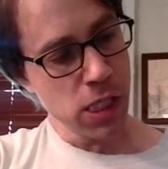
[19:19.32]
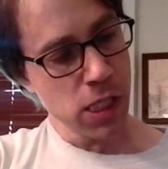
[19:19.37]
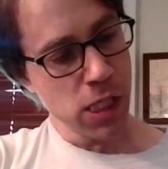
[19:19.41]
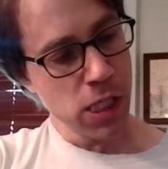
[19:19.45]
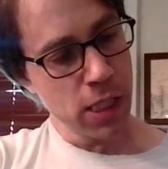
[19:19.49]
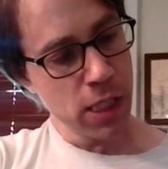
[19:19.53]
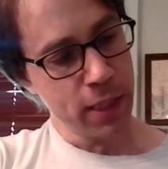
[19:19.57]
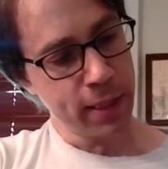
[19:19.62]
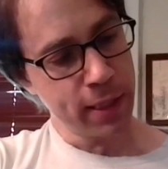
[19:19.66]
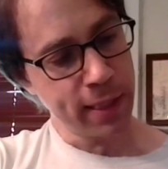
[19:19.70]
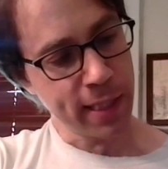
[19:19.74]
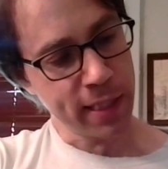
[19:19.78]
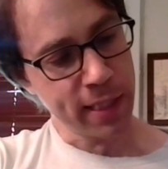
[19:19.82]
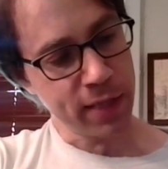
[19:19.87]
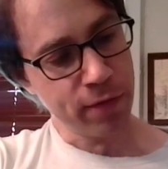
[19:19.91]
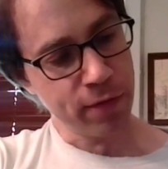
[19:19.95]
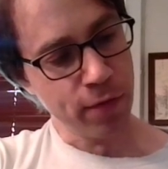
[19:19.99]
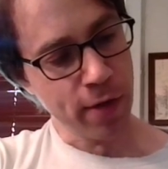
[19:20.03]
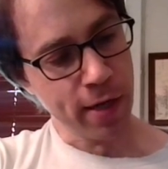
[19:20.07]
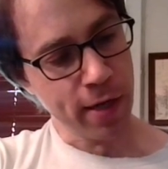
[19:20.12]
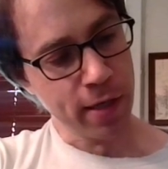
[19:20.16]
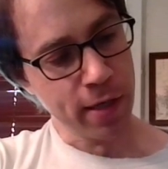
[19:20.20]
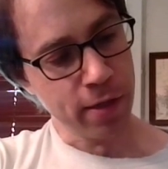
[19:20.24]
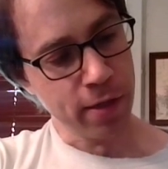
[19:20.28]
6th
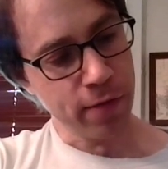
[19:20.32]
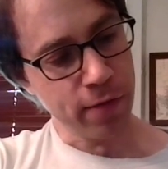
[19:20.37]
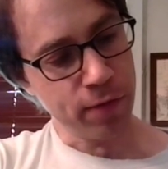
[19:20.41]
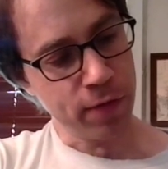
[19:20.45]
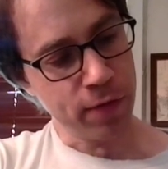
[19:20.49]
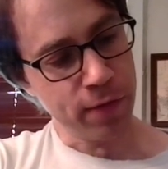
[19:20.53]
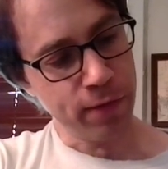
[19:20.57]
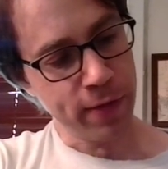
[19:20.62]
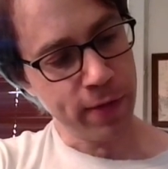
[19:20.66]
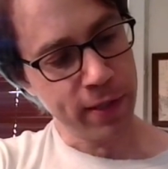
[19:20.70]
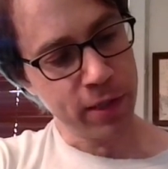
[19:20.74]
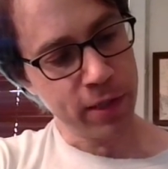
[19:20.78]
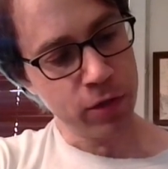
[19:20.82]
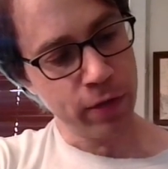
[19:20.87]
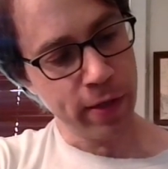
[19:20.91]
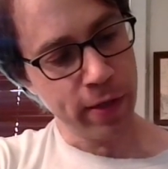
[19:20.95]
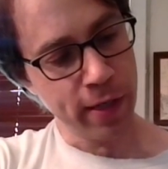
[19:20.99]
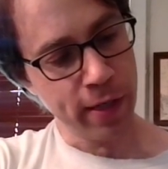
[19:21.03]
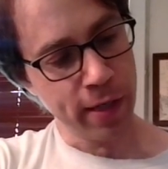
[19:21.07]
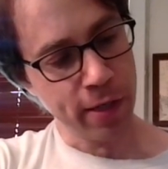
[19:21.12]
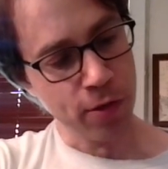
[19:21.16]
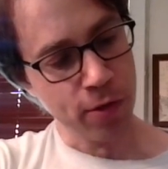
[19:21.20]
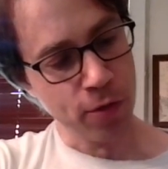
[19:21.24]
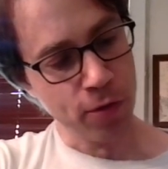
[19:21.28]
fret of the 5th
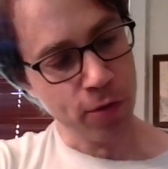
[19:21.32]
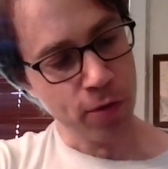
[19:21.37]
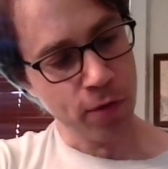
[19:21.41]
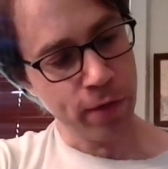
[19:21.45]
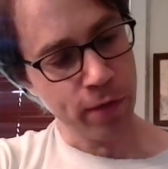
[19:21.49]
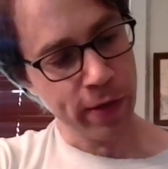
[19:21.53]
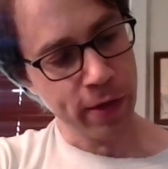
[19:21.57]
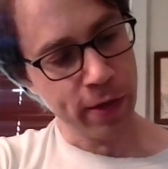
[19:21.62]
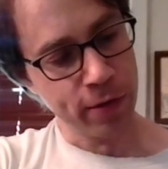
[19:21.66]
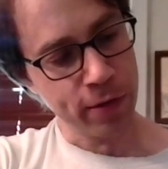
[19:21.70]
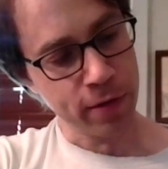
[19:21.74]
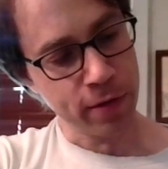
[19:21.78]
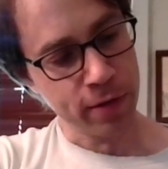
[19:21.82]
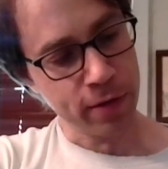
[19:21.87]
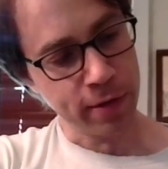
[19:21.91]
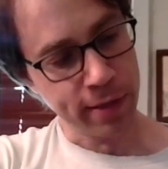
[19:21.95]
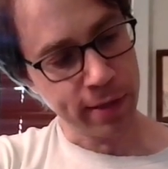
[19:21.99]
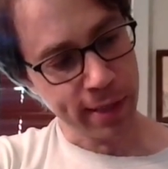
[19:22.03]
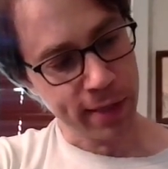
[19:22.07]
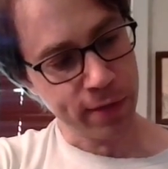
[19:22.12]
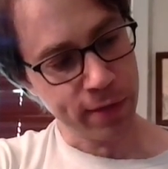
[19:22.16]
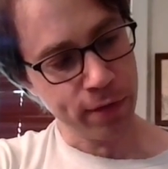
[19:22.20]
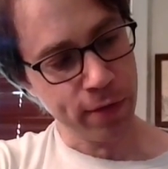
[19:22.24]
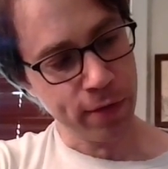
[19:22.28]
string, and your 3rd finger is on the
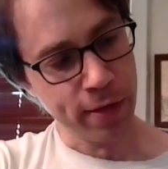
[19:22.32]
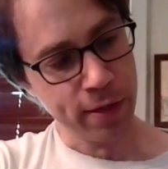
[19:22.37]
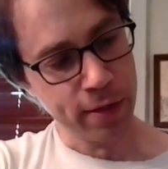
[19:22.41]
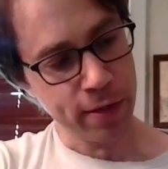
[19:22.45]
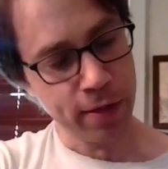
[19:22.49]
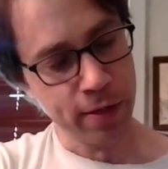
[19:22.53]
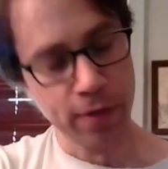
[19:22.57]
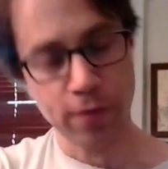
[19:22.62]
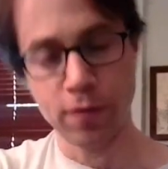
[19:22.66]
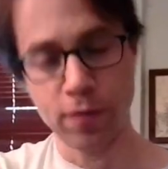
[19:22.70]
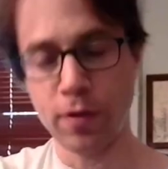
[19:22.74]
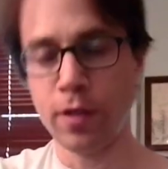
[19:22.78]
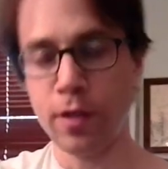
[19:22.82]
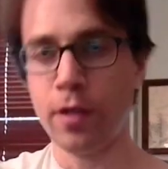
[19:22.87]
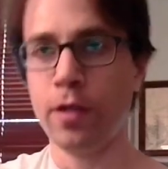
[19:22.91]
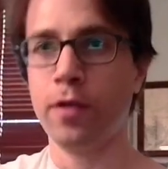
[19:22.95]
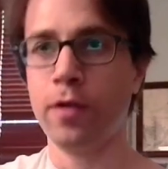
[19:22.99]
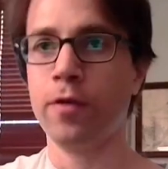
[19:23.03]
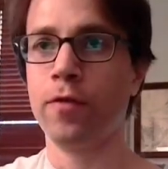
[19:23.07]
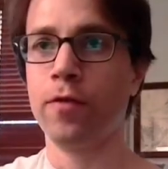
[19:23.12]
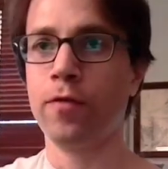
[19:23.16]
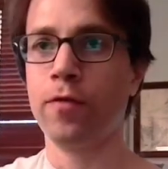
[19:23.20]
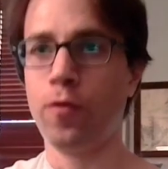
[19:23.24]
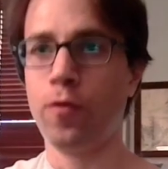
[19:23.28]
6th fret of the
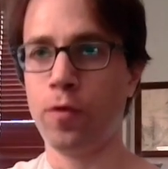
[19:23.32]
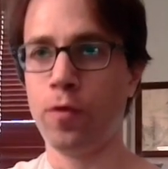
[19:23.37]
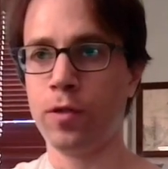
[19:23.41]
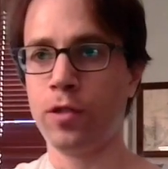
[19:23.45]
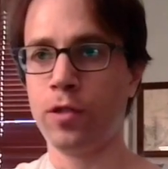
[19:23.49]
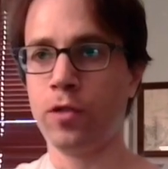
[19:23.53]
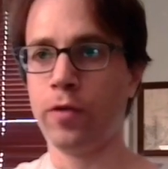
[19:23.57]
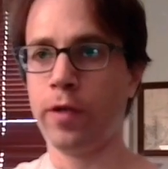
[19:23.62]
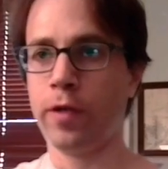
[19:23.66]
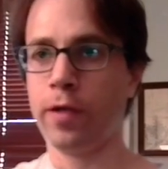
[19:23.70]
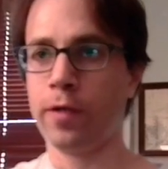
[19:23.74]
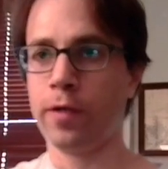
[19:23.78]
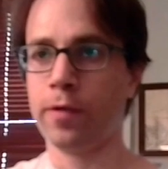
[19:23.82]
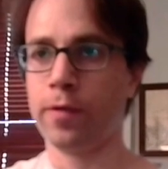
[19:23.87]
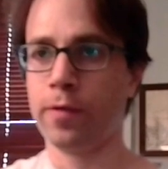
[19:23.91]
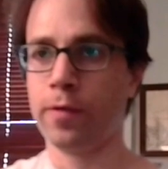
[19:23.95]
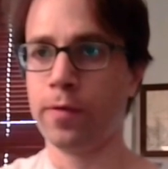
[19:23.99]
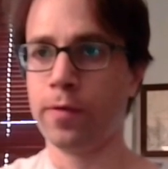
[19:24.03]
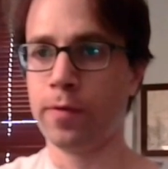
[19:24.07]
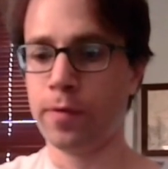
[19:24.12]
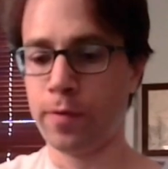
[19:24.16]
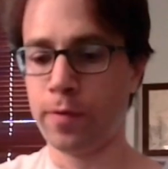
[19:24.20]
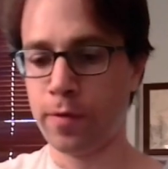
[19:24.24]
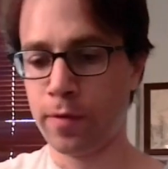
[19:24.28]
4th string.
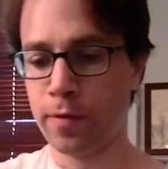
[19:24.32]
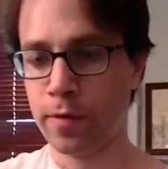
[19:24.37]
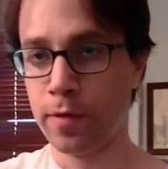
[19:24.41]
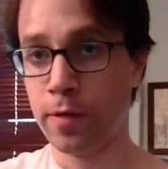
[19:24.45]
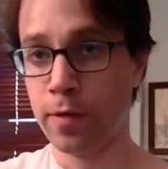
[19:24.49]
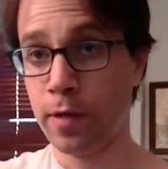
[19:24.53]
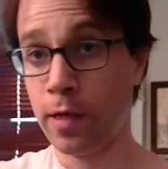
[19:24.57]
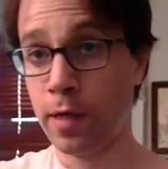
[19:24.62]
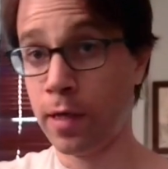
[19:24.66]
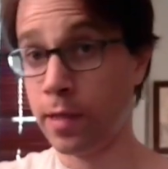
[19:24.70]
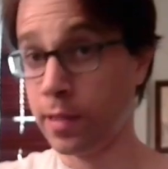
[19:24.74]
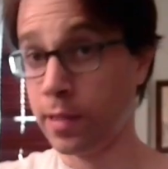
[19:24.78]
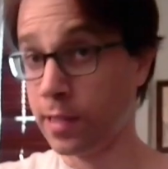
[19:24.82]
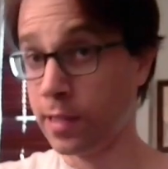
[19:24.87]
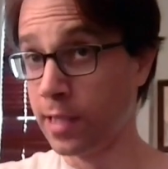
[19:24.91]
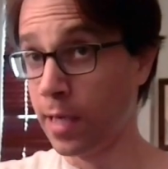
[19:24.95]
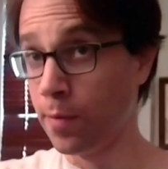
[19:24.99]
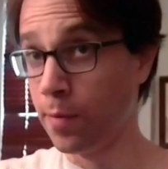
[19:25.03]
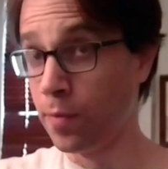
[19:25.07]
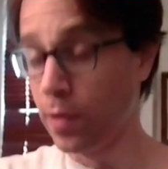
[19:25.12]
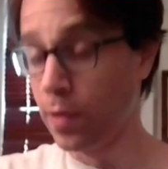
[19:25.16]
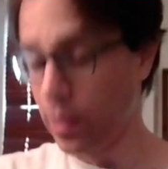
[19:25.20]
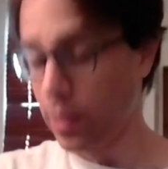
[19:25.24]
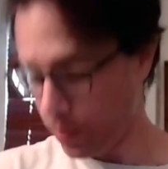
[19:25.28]
And the
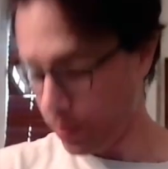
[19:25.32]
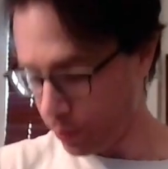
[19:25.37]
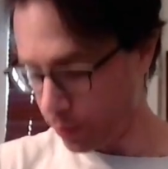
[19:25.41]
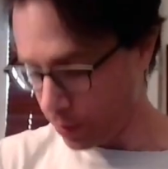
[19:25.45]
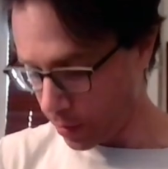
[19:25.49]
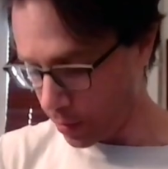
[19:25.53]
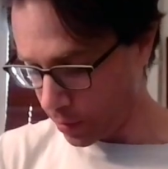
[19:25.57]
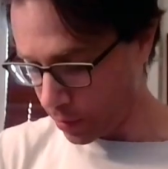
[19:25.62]
same thing. He plucks